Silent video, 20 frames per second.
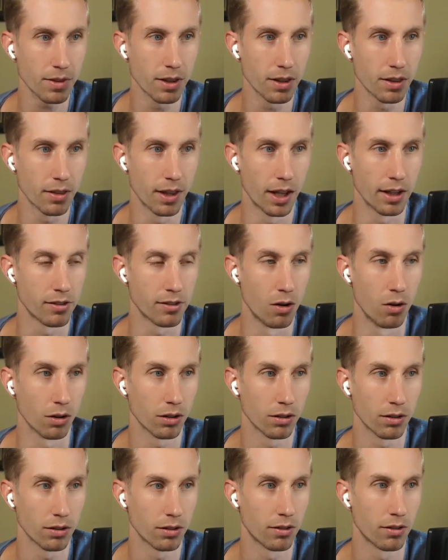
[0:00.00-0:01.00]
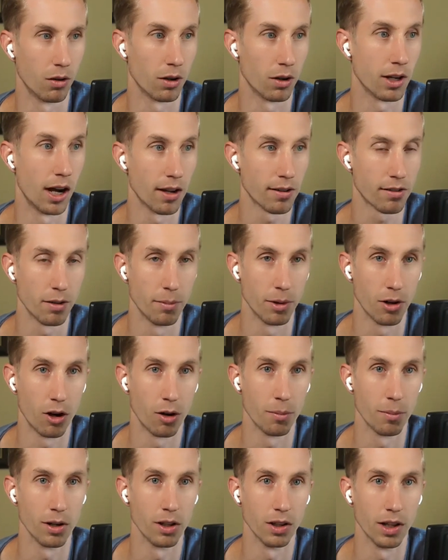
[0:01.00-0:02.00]
that don't don't cost them an
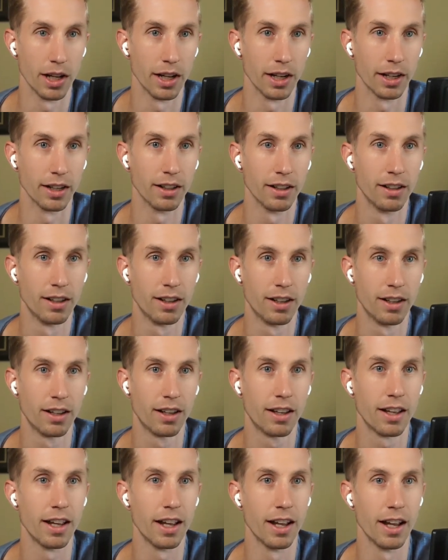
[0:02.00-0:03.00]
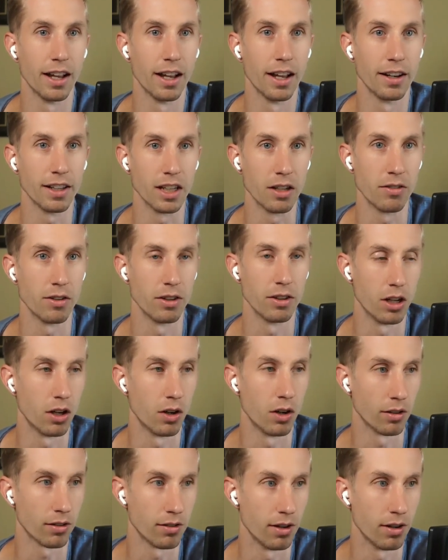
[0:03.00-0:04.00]
arm and a leg. And even though
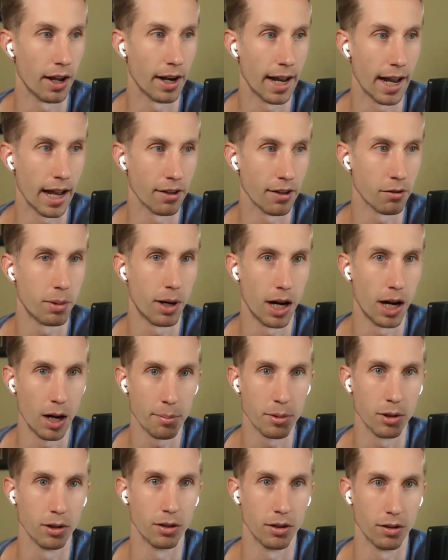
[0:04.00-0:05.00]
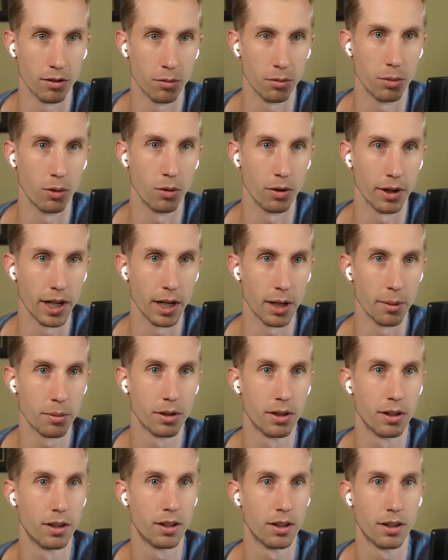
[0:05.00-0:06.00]
it's not as popular as the Bored Ape,
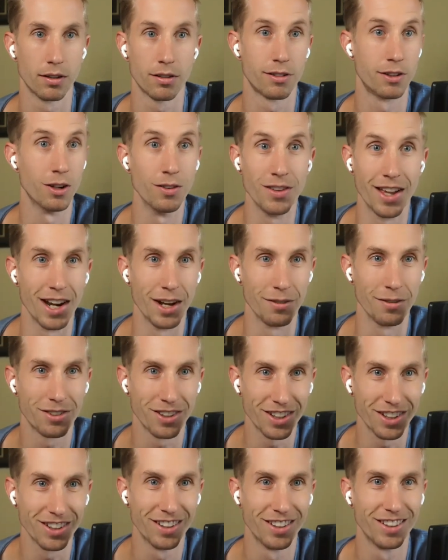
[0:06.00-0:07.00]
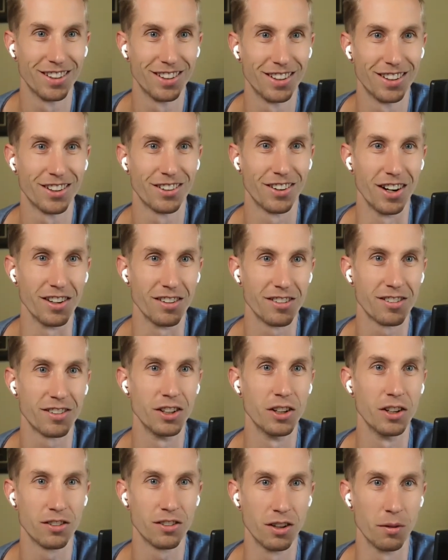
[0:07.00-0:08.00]
it's still an NFT, right?
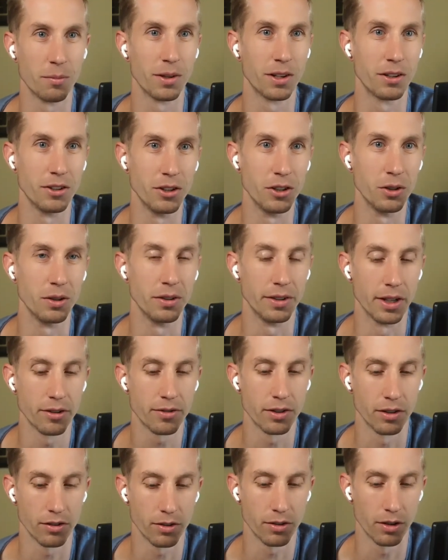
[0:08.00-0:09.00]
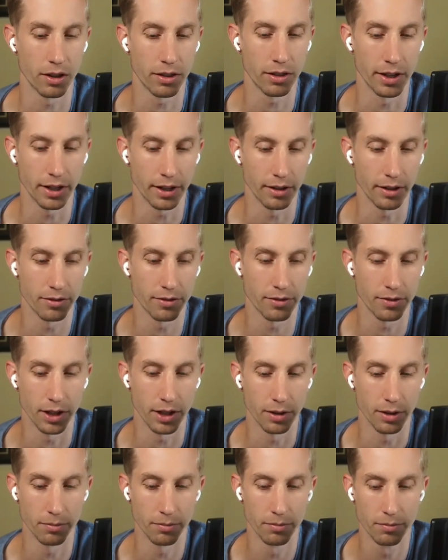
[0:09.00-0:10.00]
still something new and different. So I think if
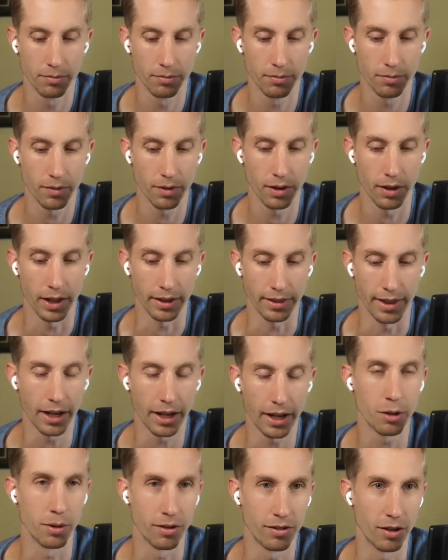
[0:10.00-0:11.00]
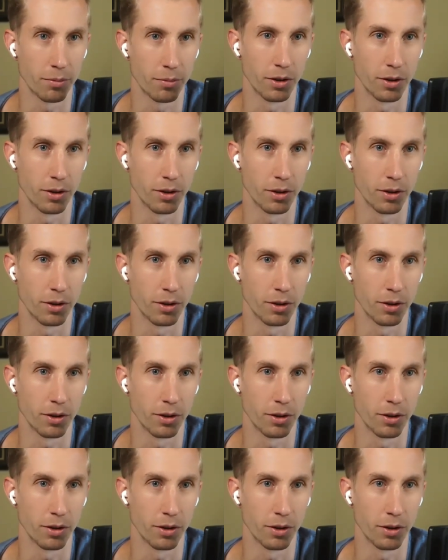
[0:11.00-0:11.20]
um, I think that could be something